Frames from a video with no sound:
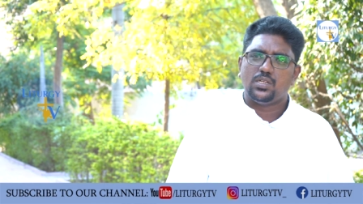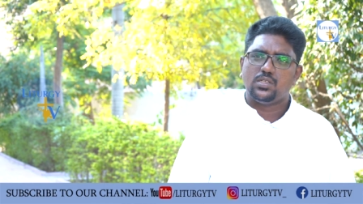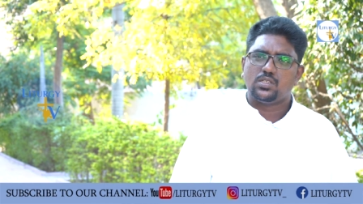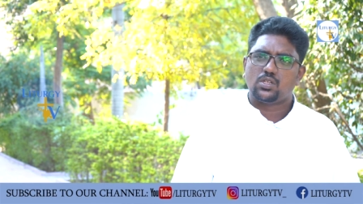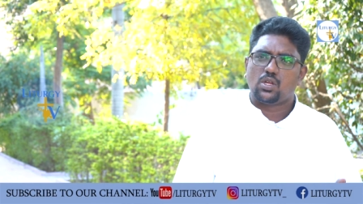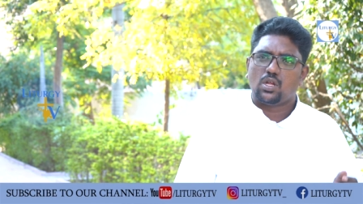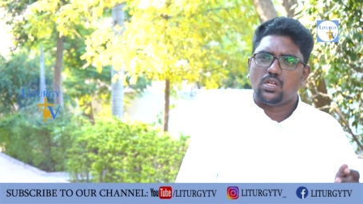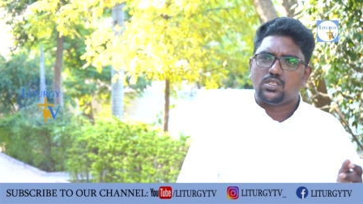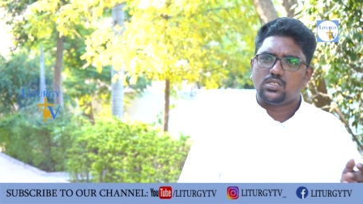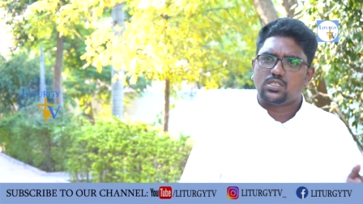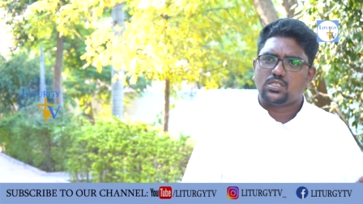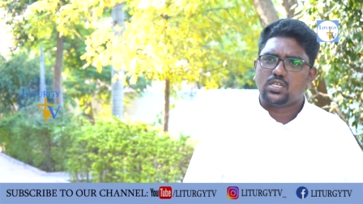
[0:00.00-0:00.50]
In
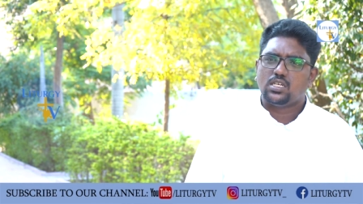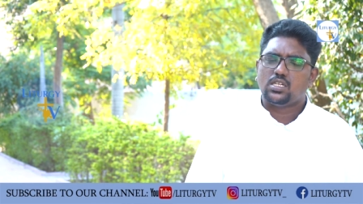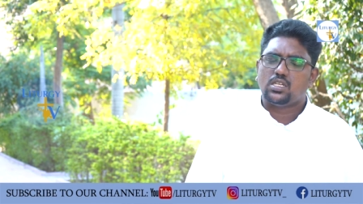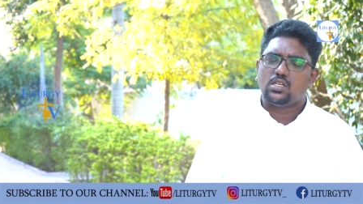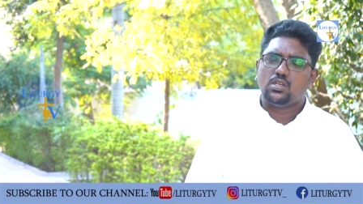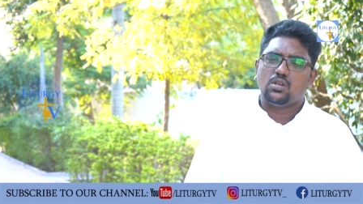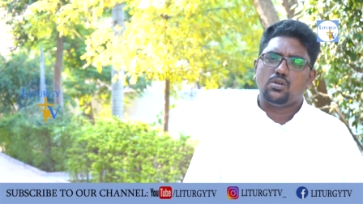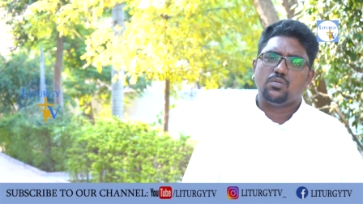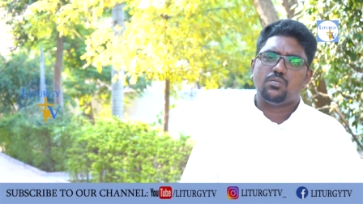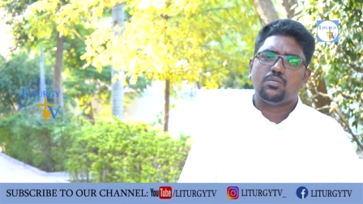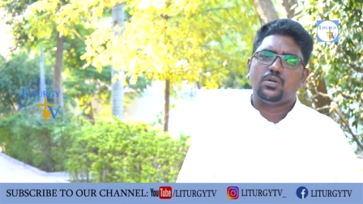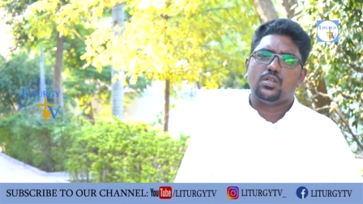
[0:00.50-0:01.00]

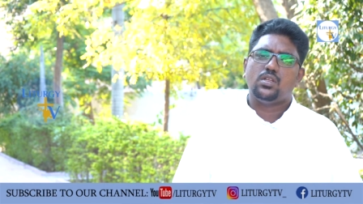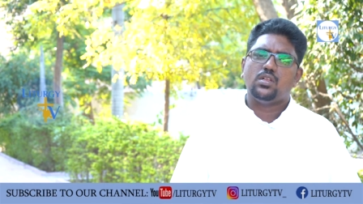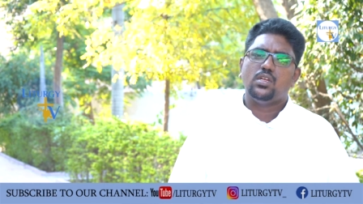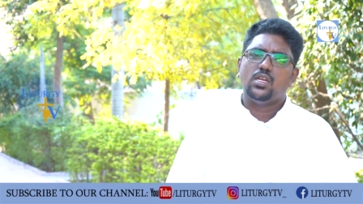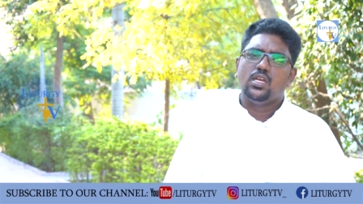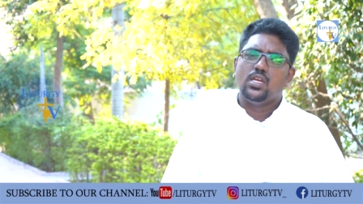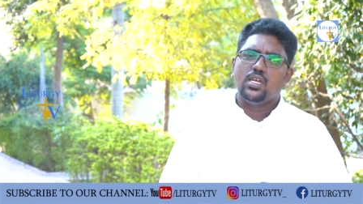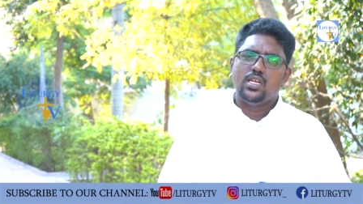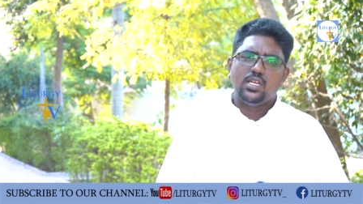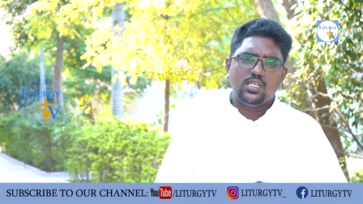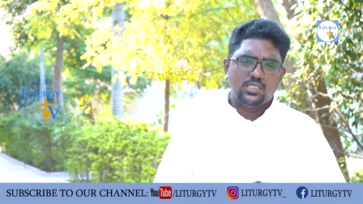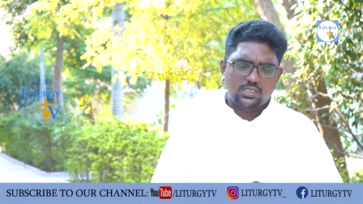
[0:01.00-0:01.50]
Constantinople,
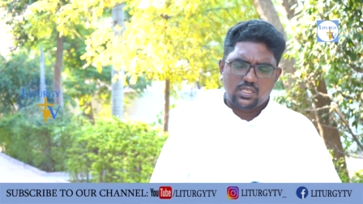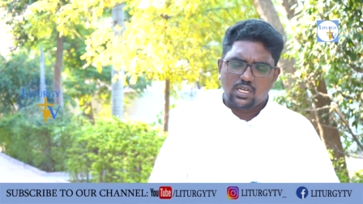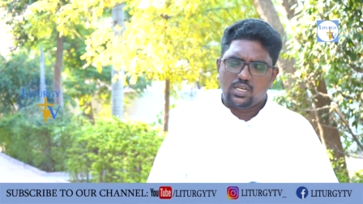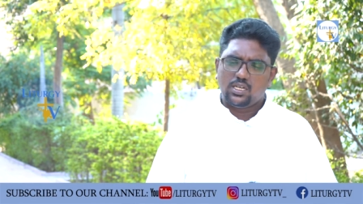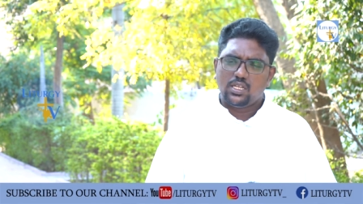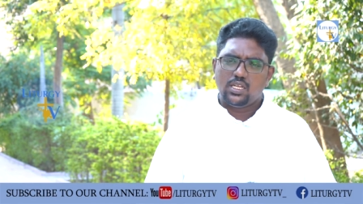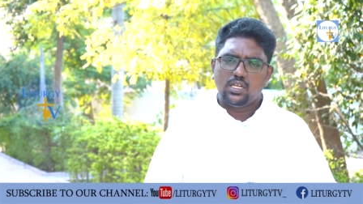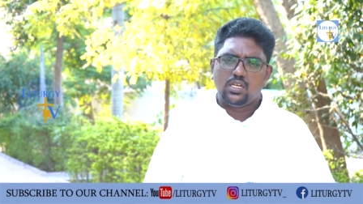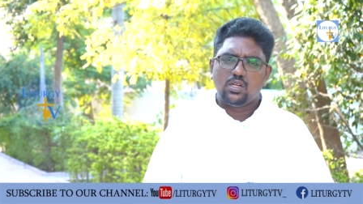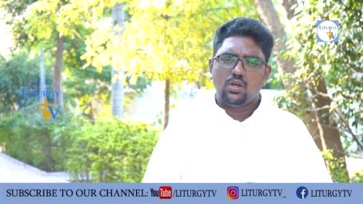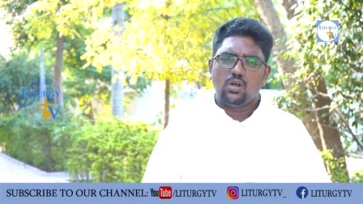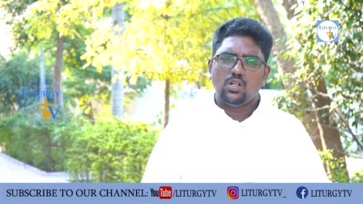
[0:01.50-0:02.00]
he
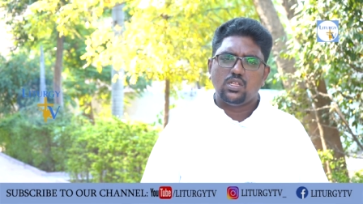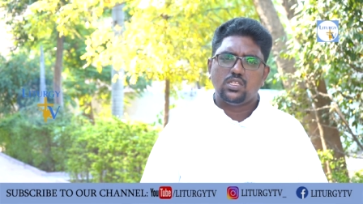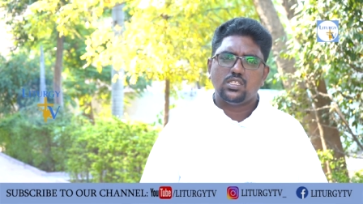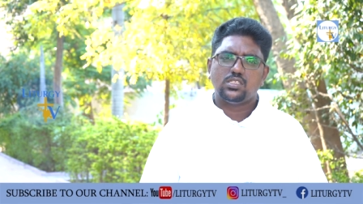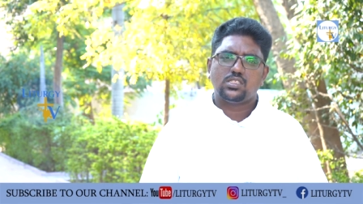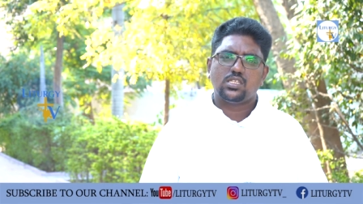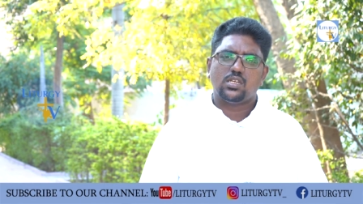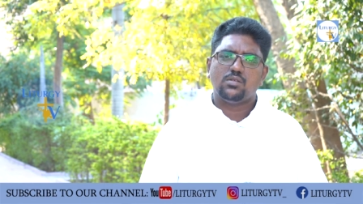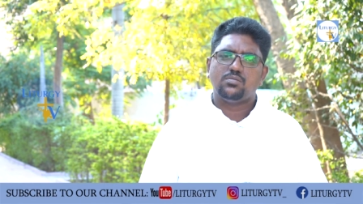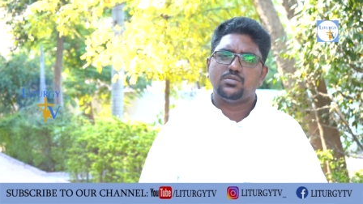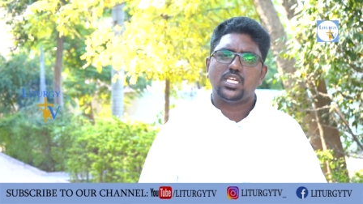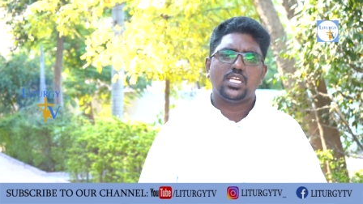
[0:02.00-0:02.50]
studied all
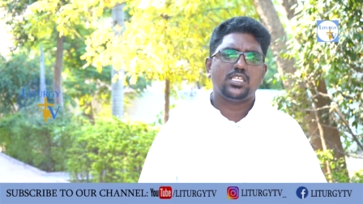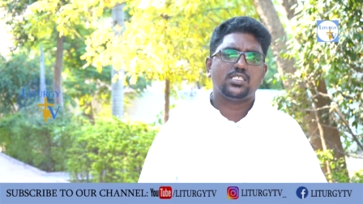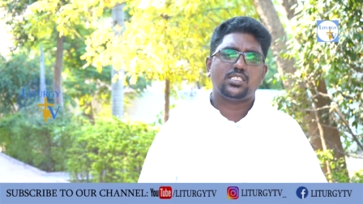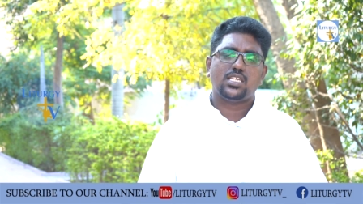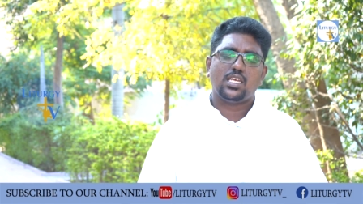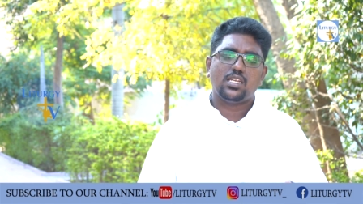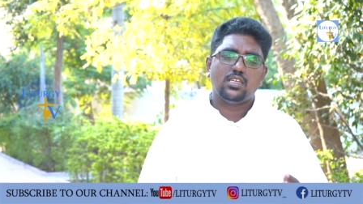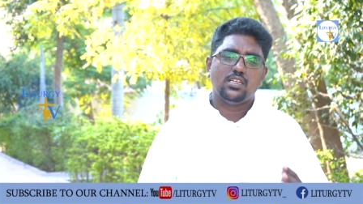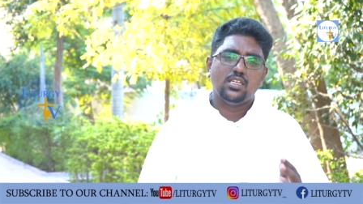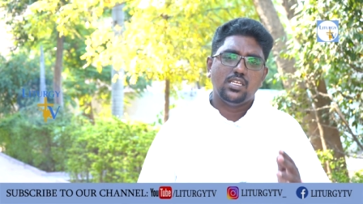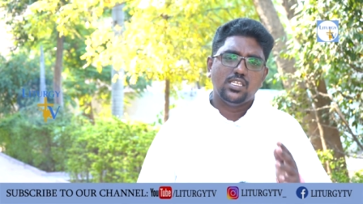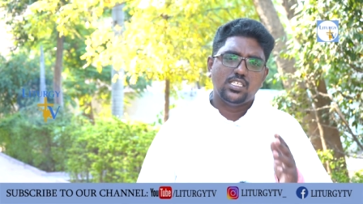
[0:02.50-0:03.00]
the
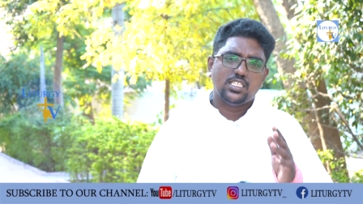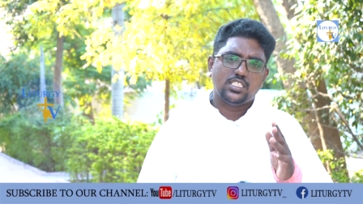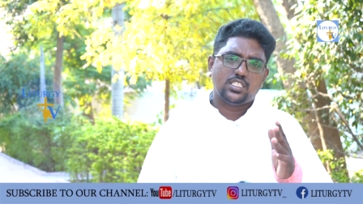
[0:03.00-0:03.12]
subjects and